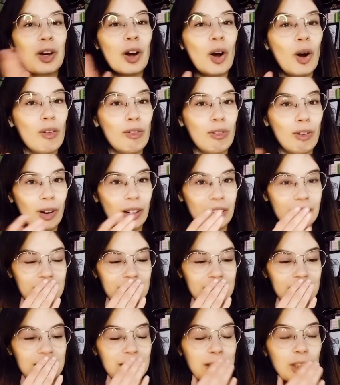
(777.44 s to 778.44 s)
for
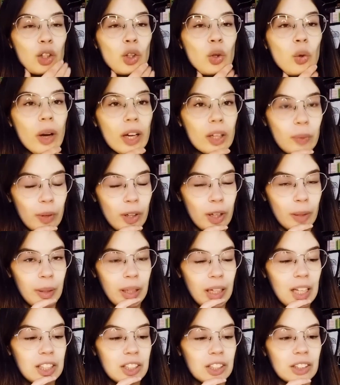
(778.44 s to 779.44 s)
it. It's a great
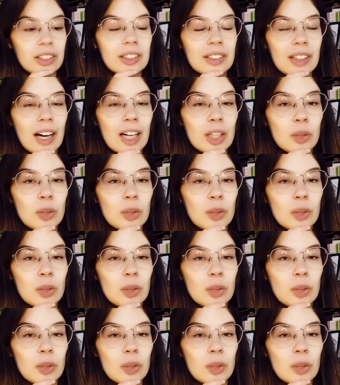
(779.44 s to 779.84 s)
recommendation. Start